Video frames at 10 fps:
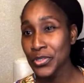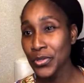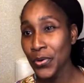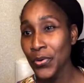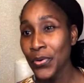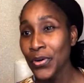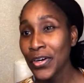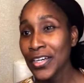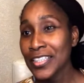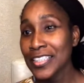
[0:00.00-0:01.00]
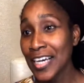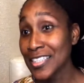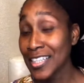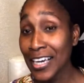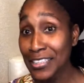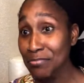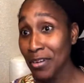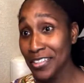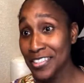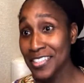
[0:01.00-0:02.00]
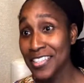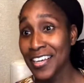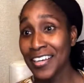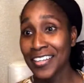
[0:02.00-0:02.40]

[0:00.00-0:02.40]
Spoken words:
So yes, 8 months.